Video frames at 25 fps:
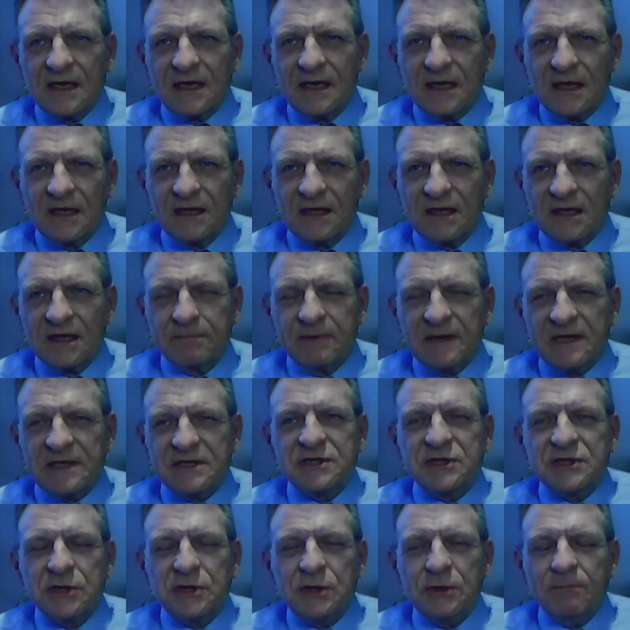a little bit
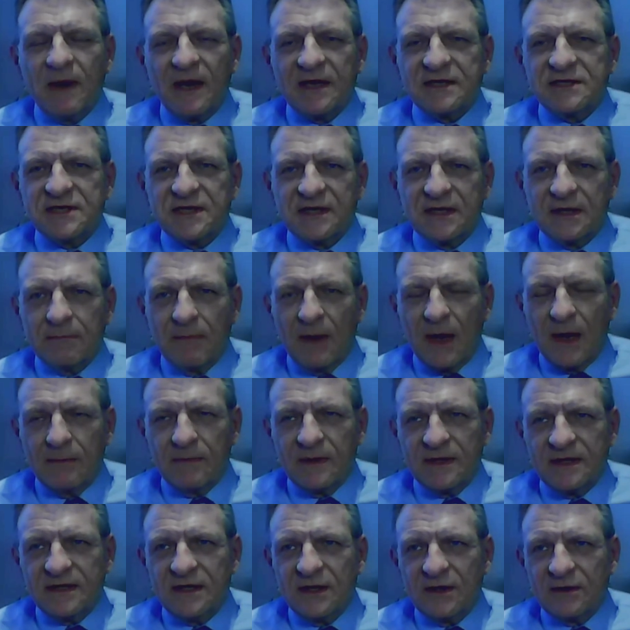too much at the
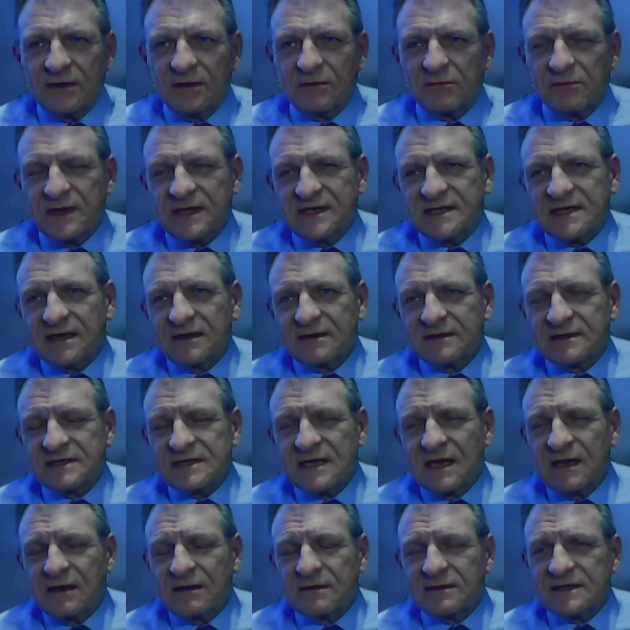moment. You know, the retail
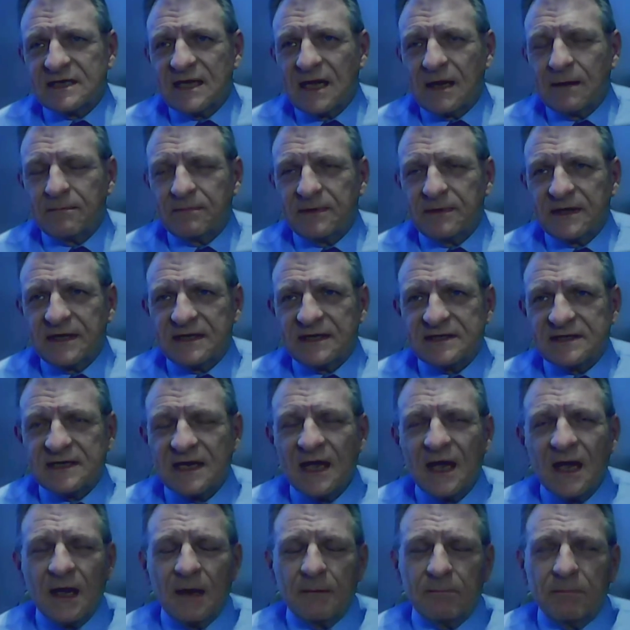sales numbers,
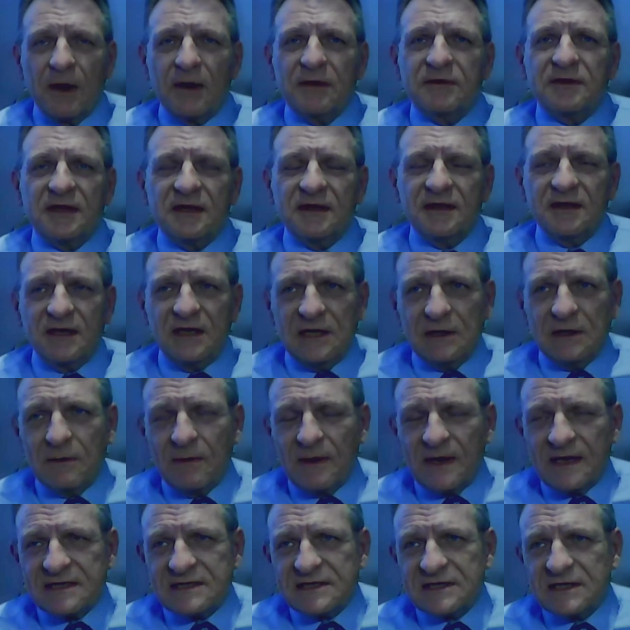both in the
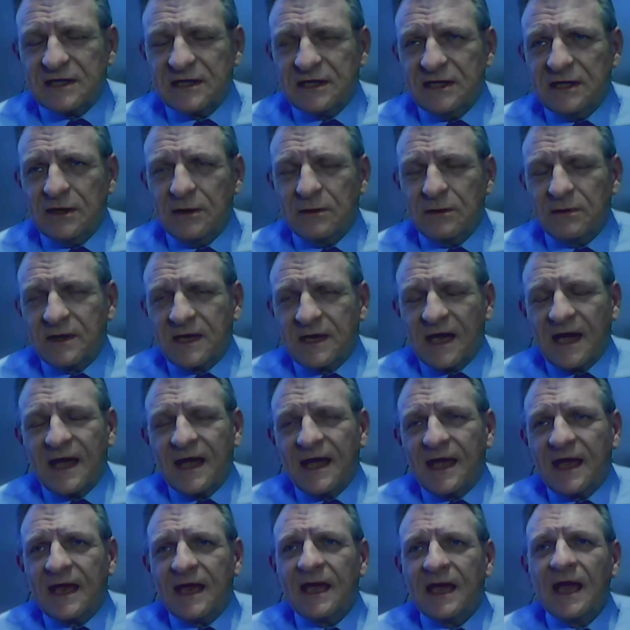US and the
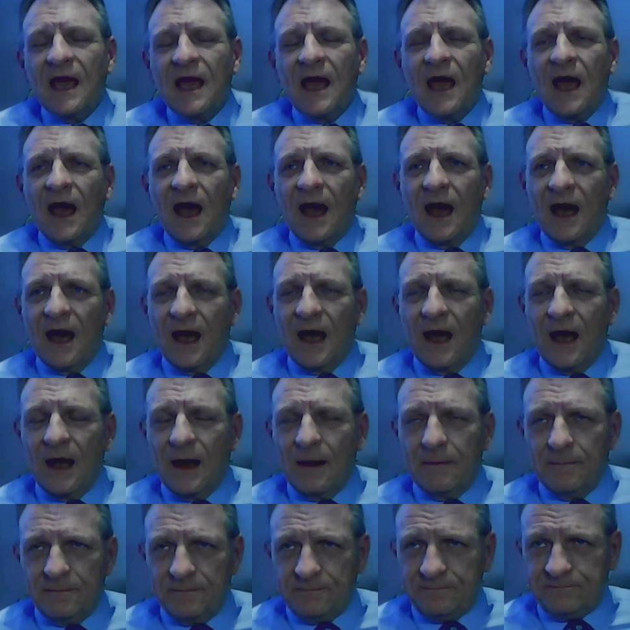UK.
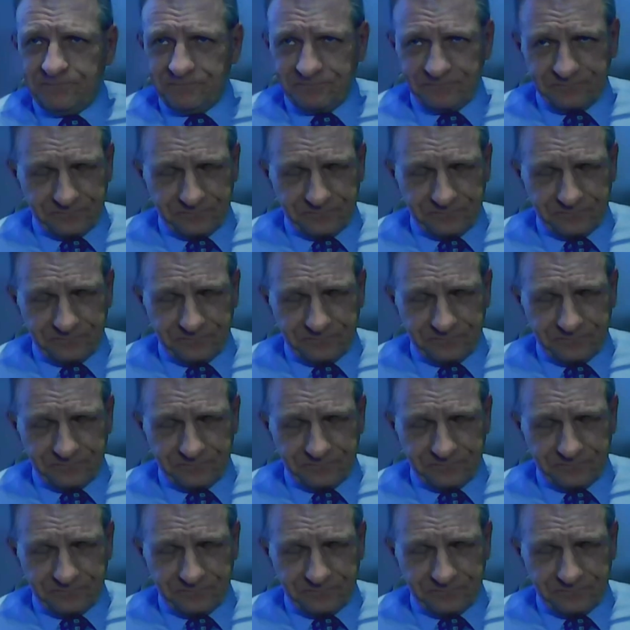Um,